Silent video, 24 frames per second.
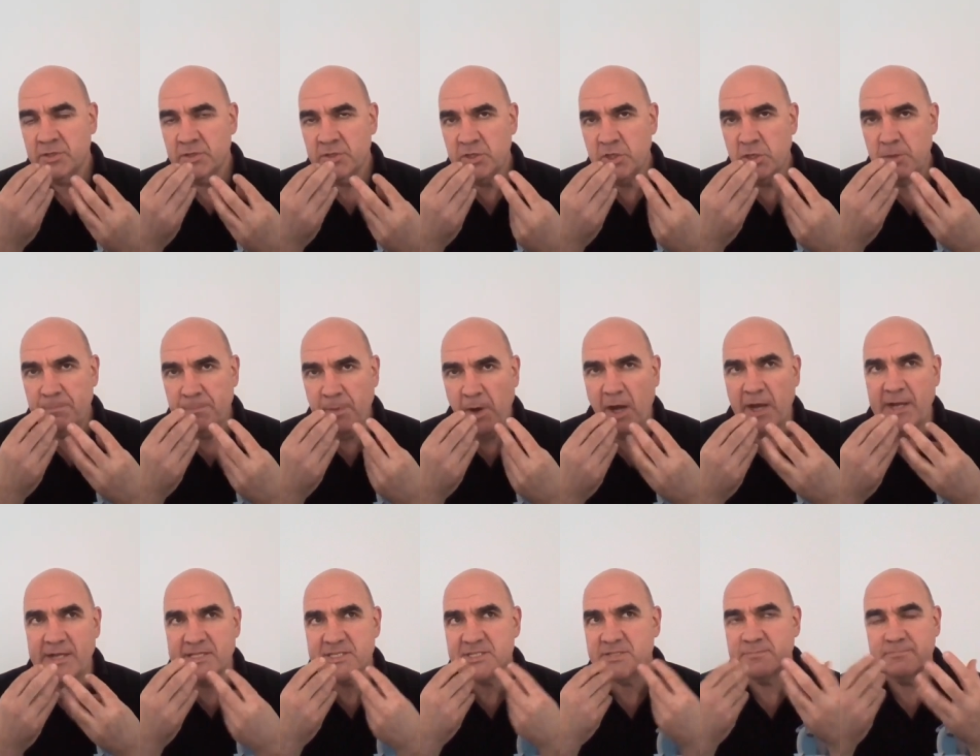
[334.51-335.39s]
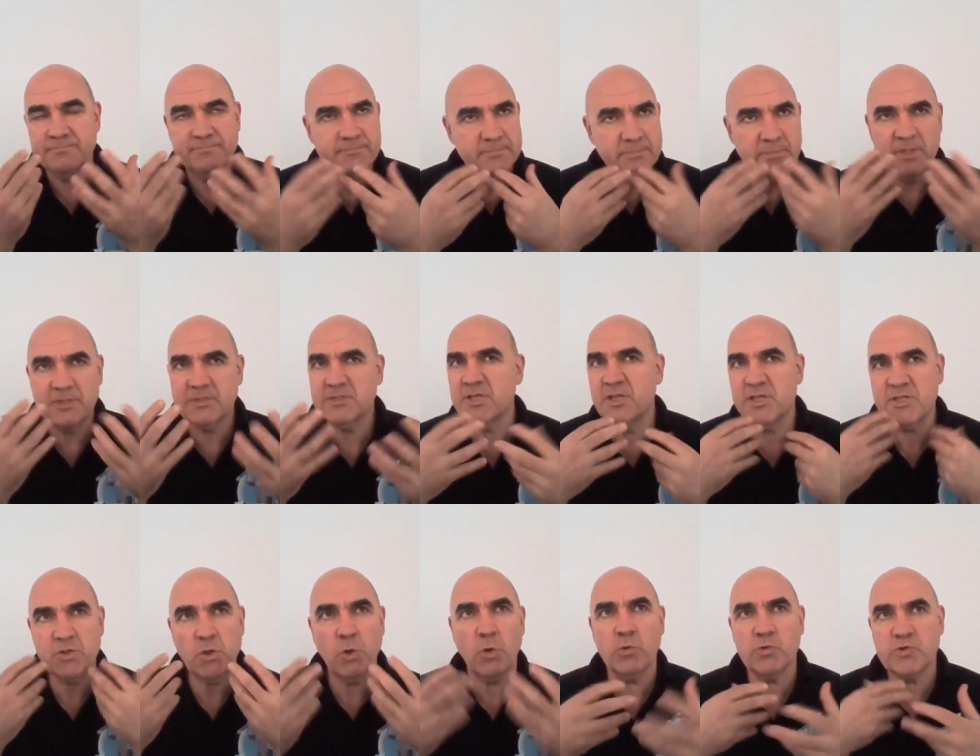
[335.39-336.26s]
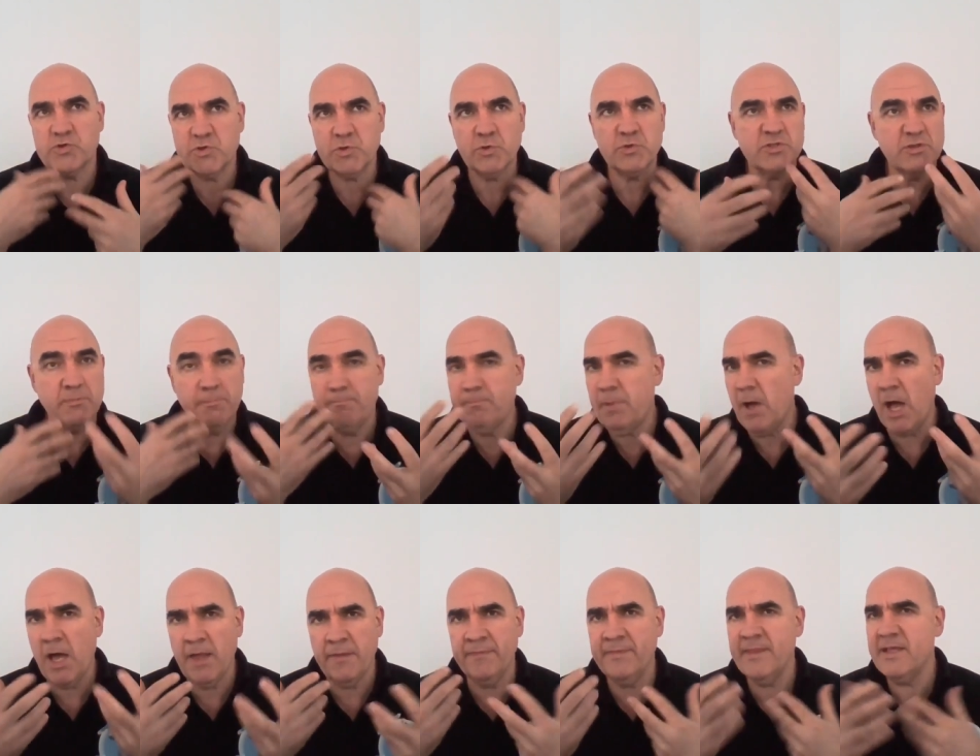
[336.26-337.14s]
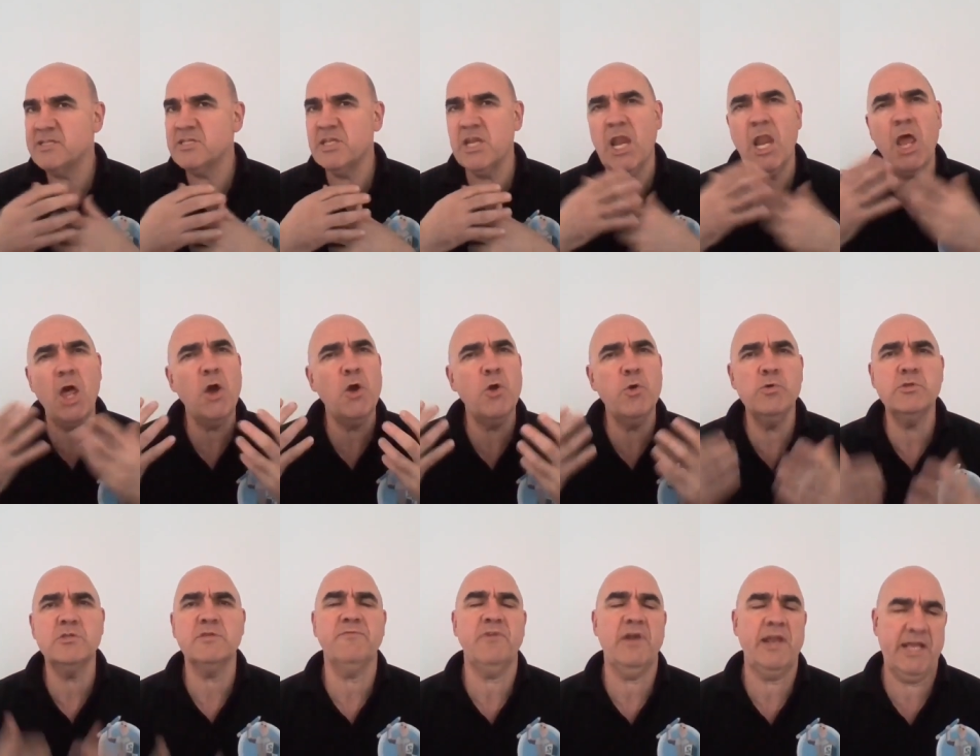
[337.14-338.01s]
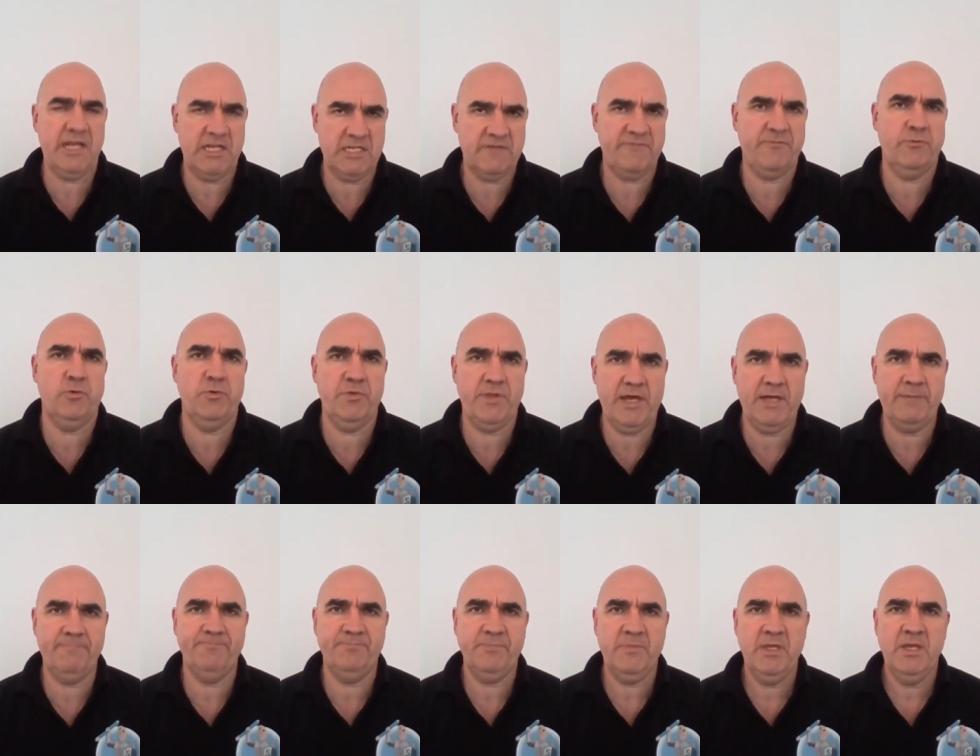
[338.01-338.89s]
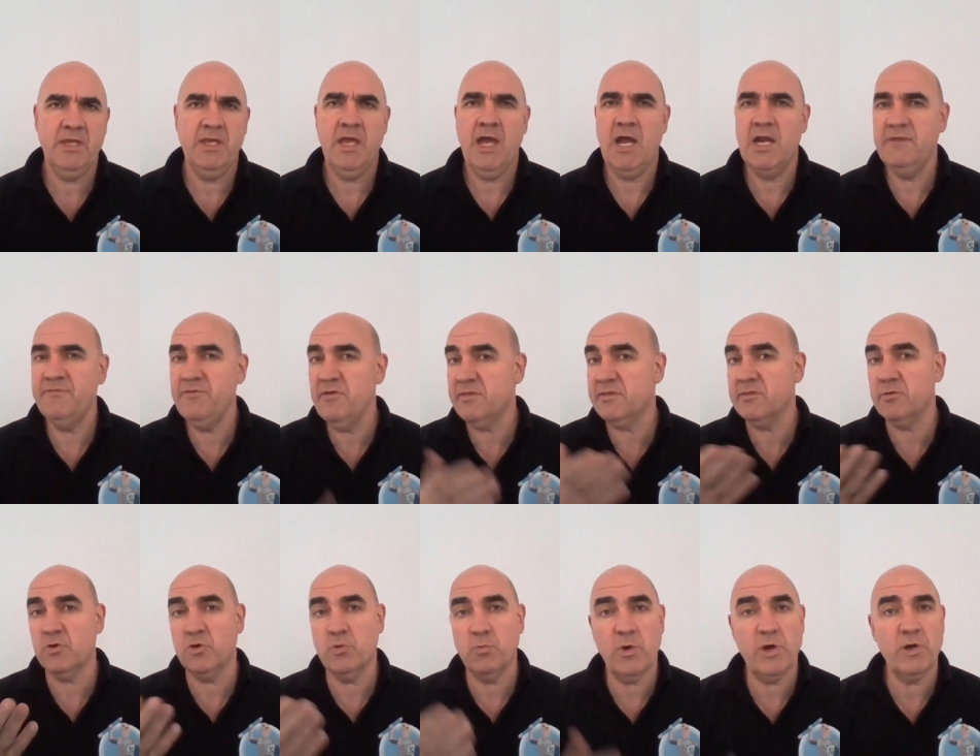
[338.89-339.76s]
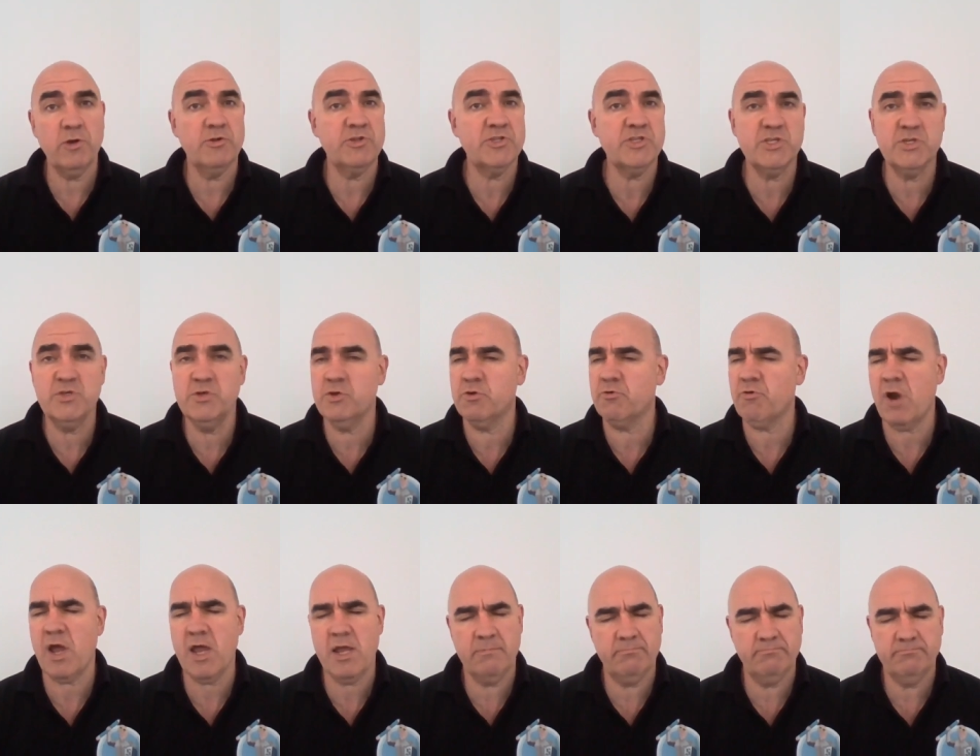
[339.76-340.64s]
You bite, so there's all sorts of bun, there's loads of links for that. And if you thought of one or two, great.